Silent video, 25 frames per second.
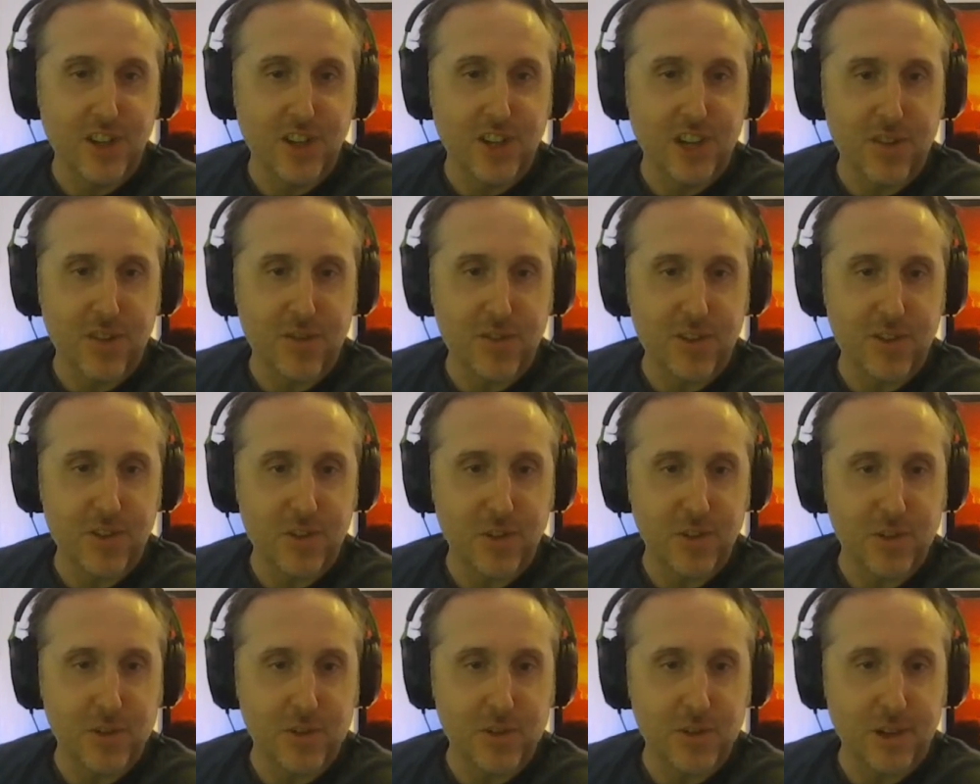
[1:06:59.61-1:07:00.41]
enough to
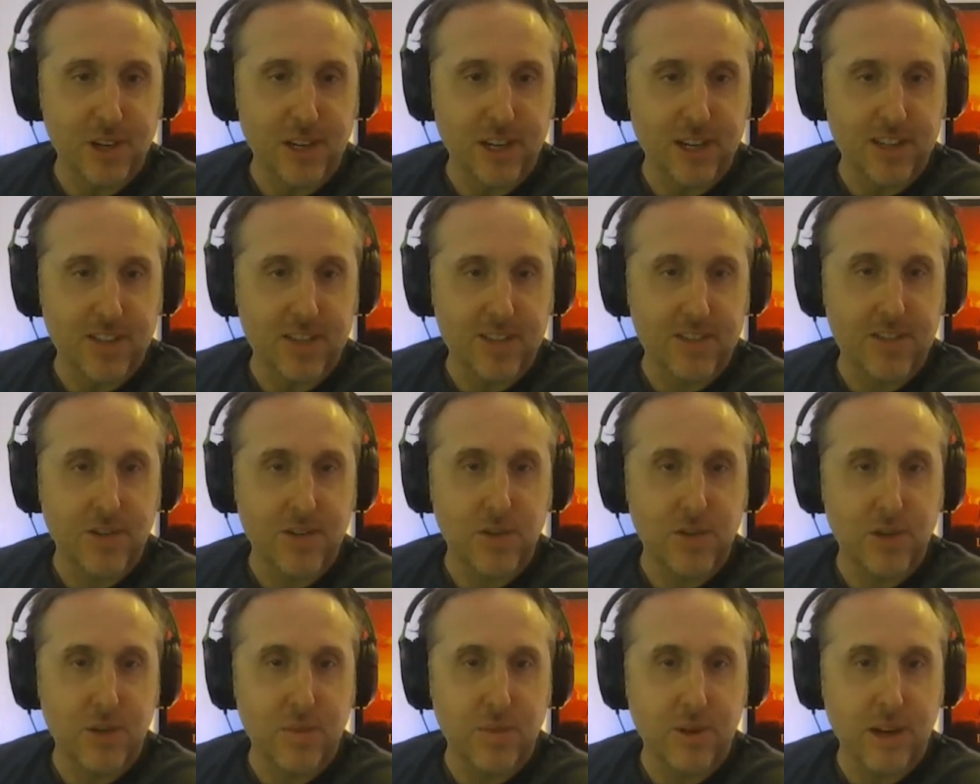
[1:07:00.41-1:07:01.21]

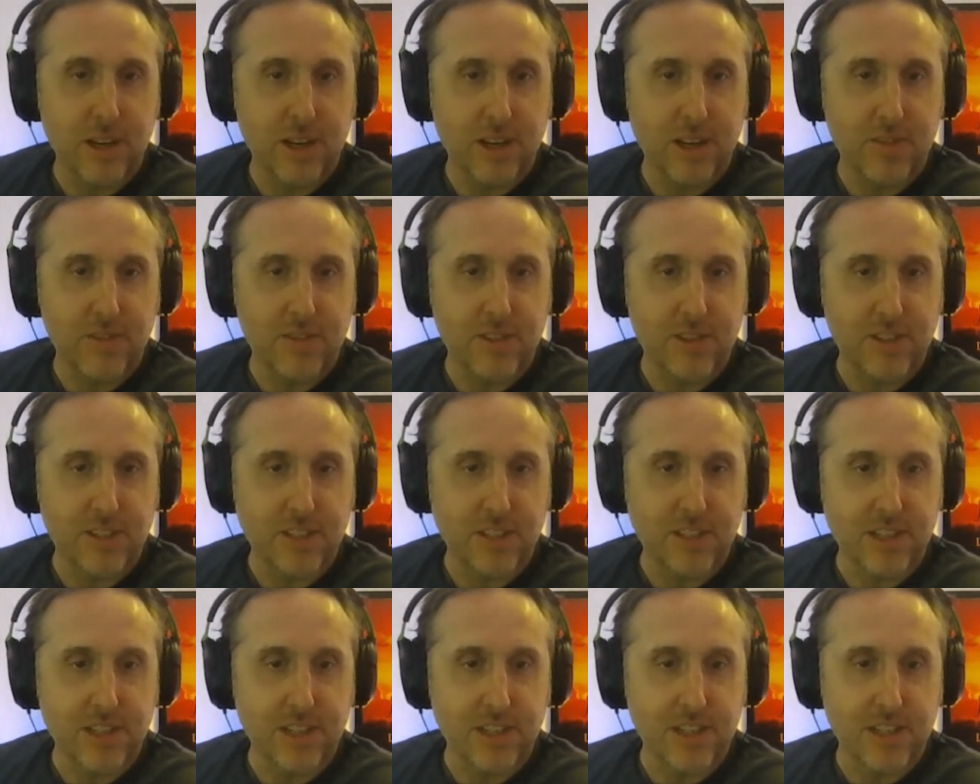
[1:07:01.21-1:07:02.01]
talk about it
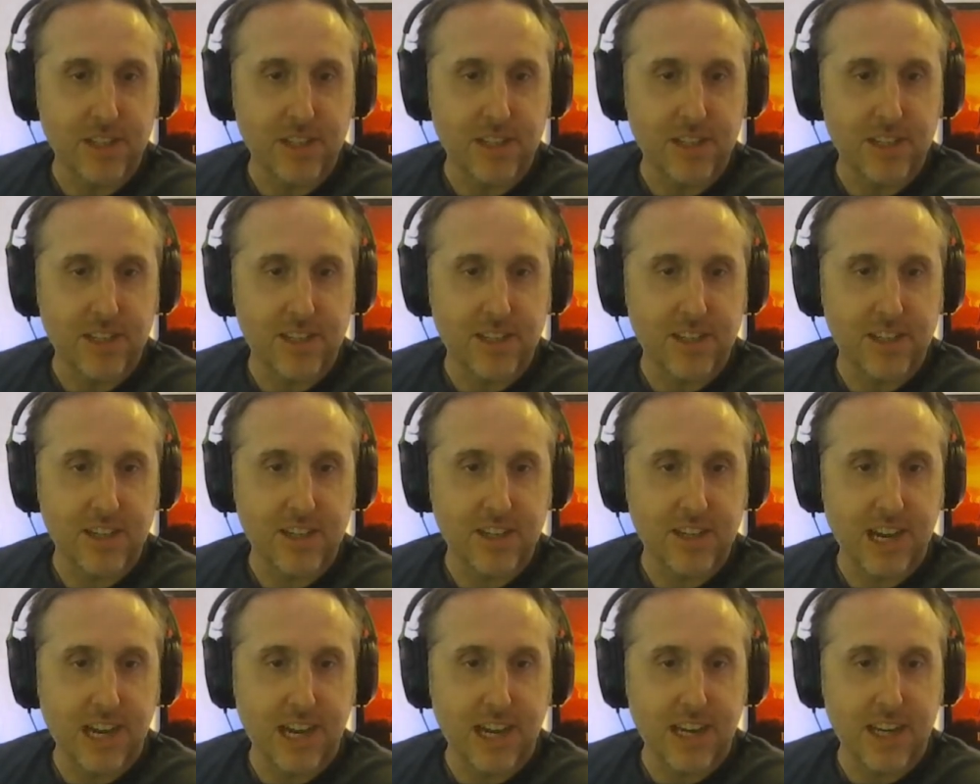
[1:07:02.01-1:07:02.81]
very
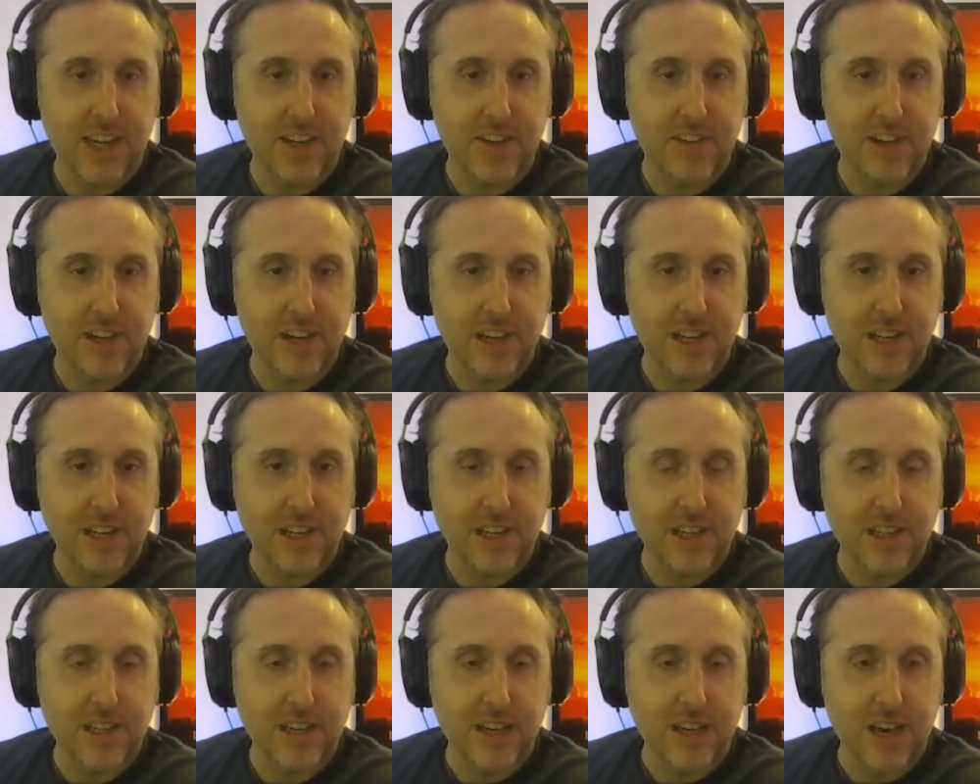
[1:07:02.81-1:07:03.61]

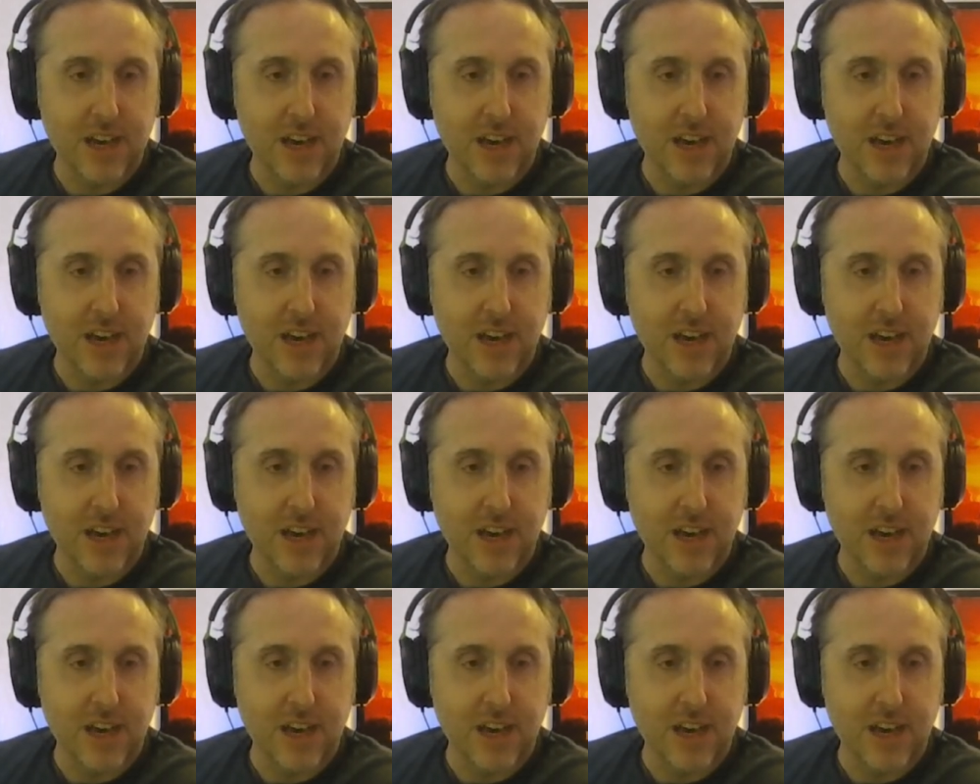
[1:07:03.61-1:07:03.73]
accurately.